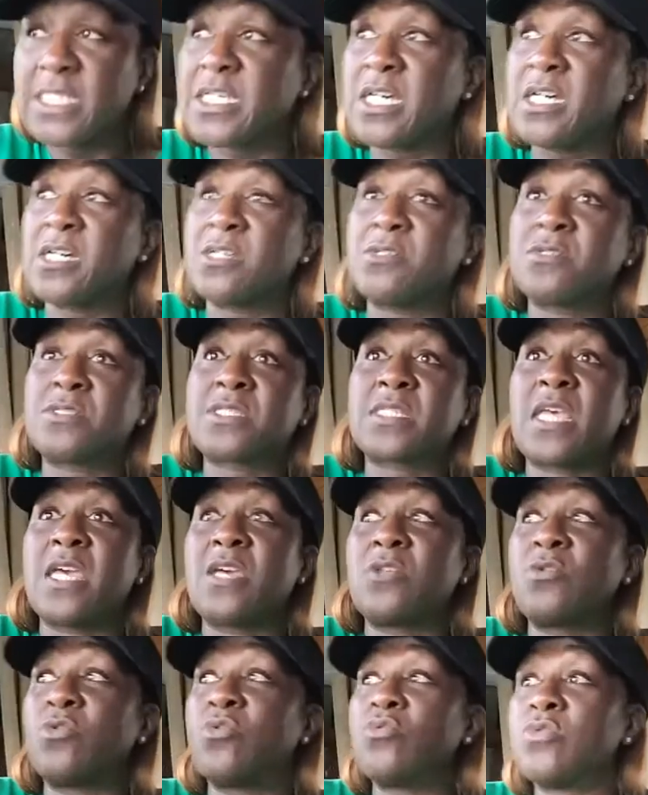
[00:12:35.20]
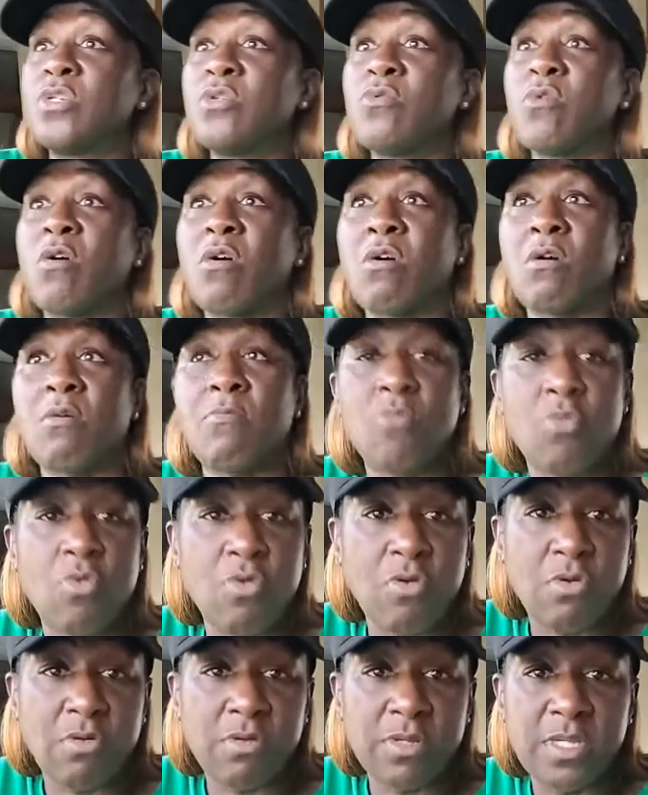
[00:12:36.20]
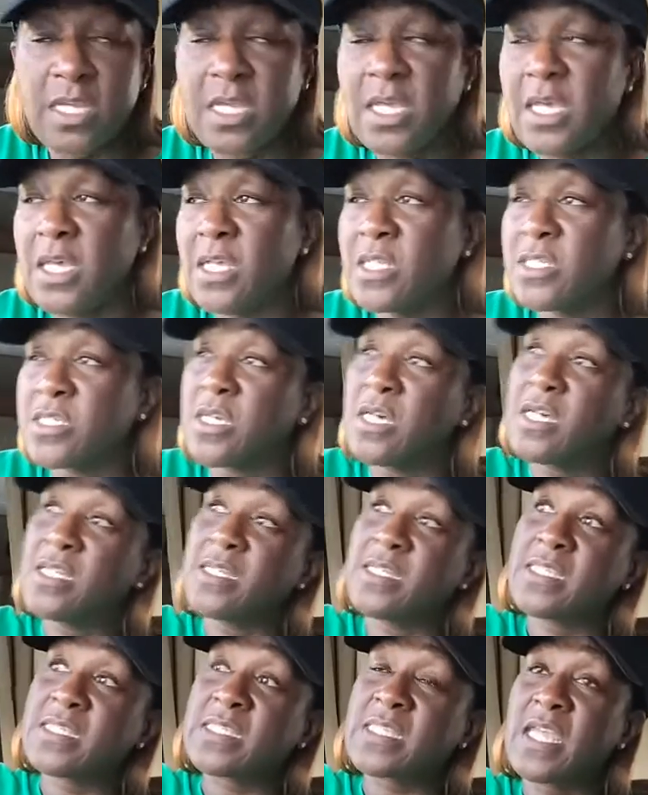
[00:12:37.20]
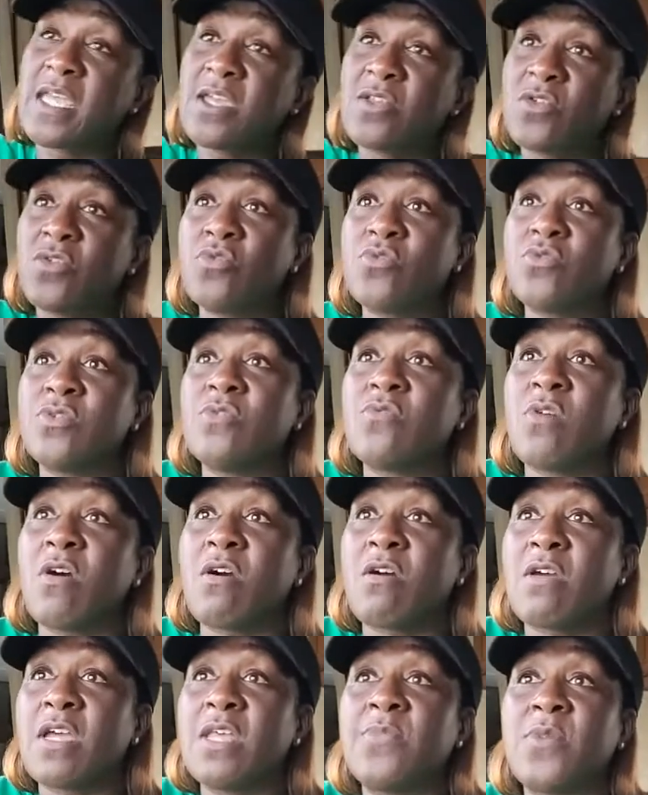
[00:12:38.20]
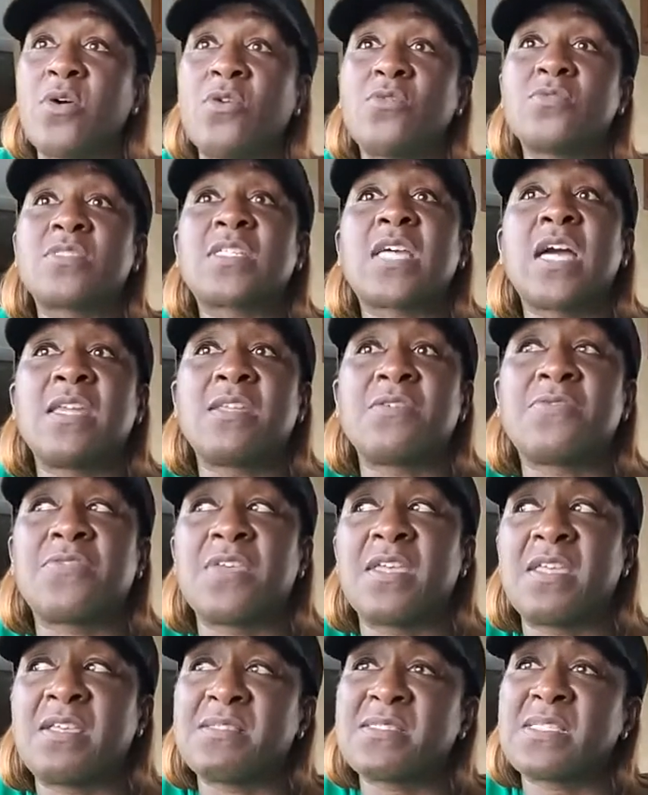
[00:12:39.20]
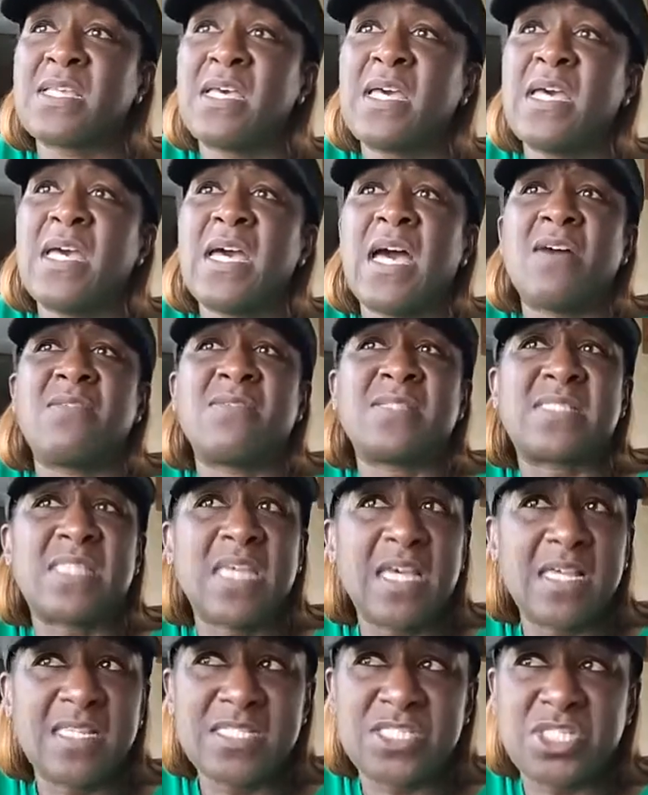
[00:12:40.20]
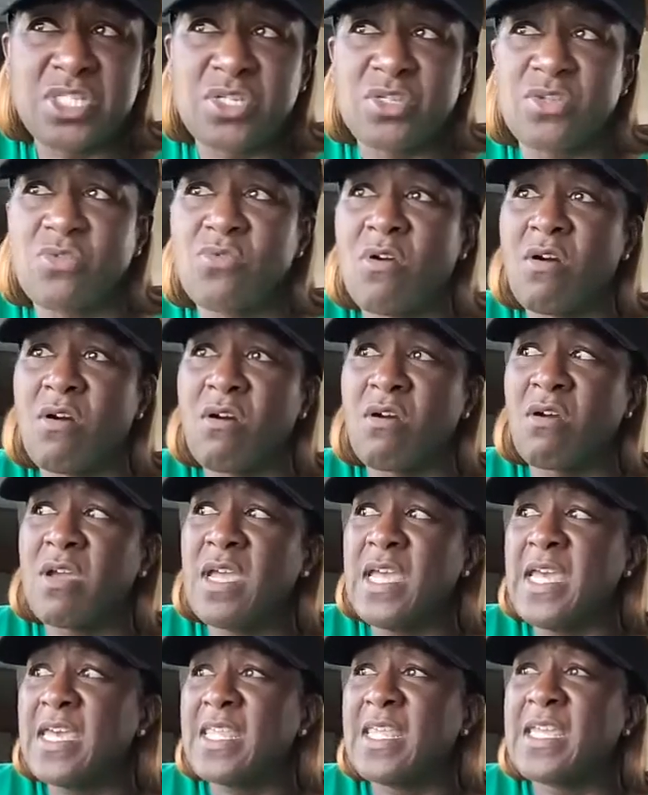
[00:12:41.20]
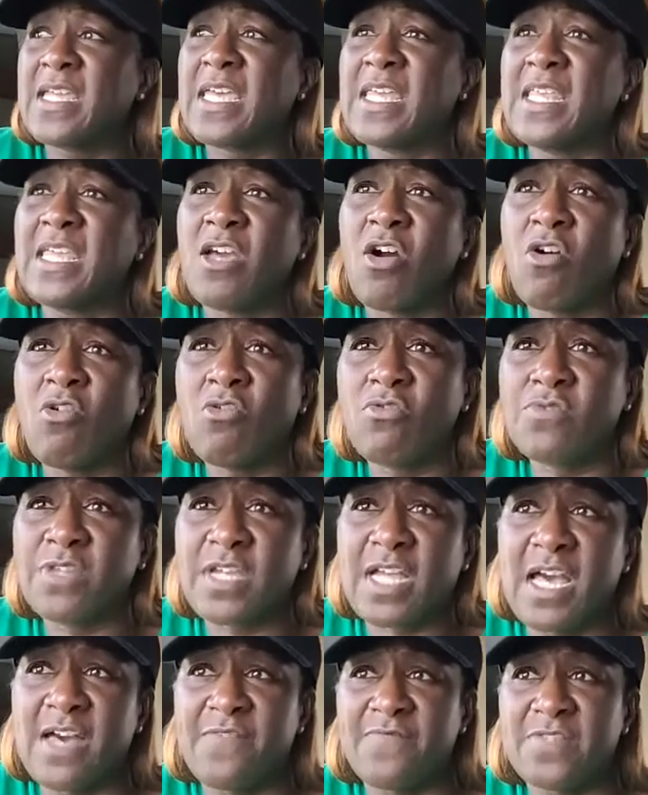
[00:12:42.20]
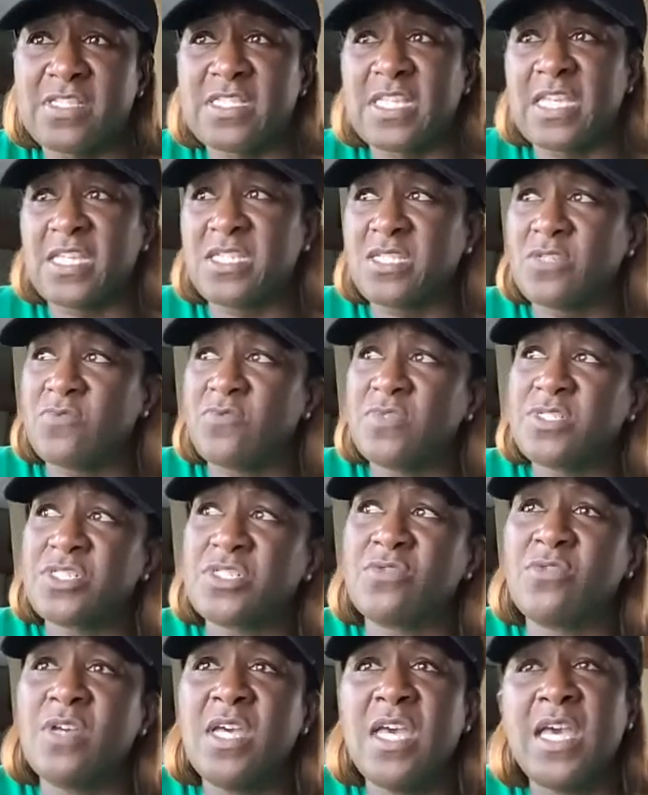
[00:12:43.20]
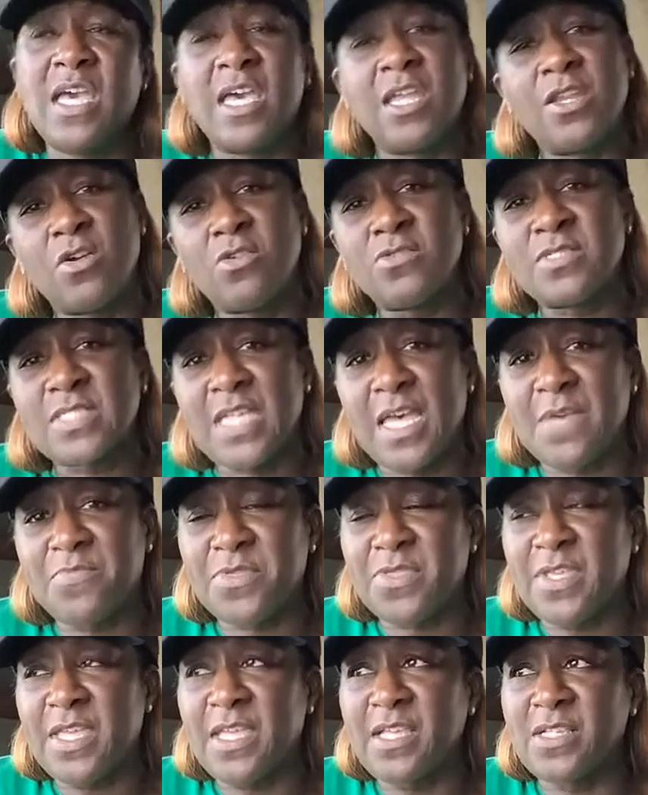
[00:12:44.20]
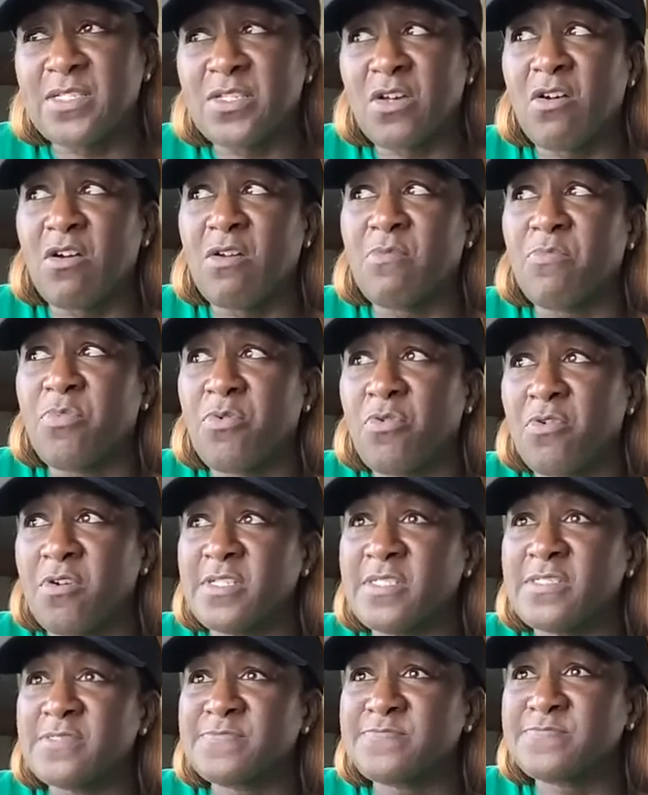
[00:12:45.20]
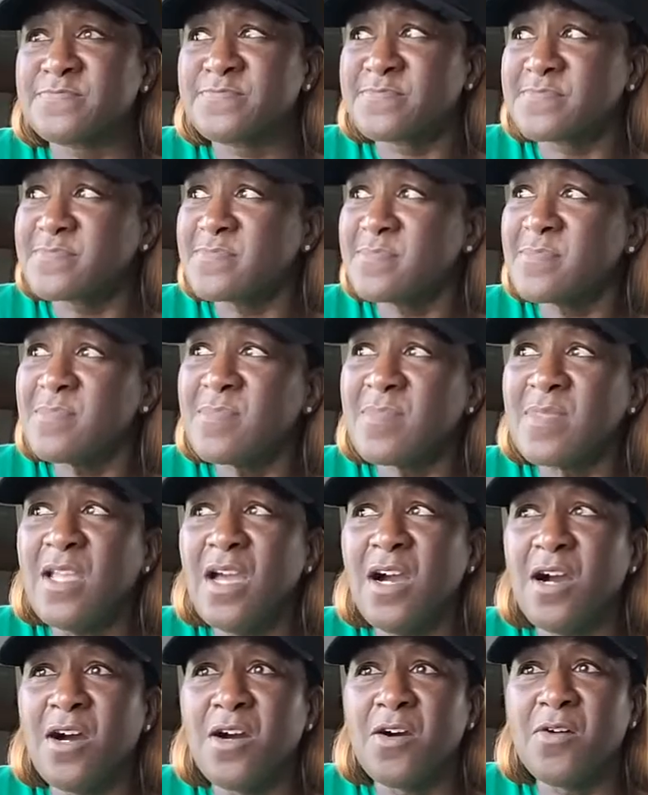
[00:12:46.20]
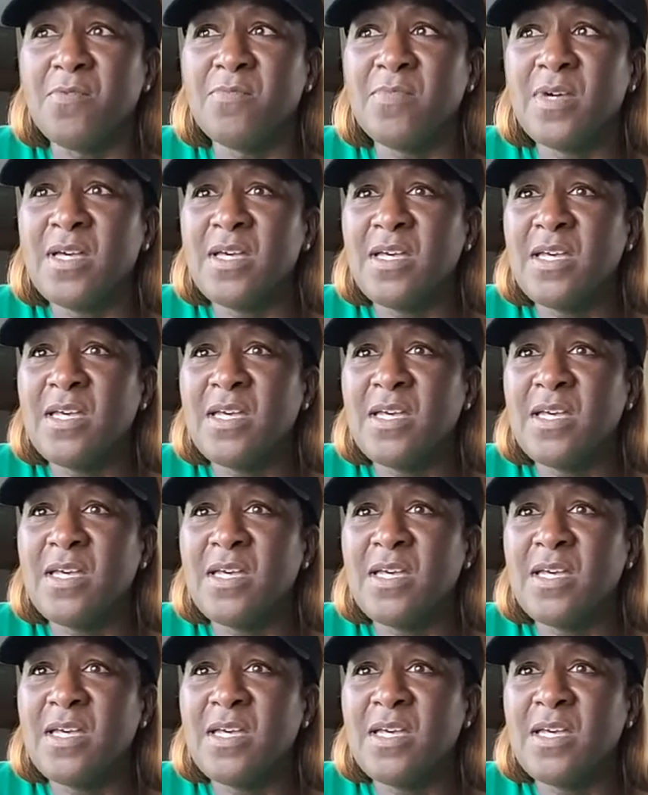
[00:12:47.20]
to understand who you are morally, to understand who you are, and those kind of things, how intelligent you are, and can he hold a conversation with you, and those type of things are important. The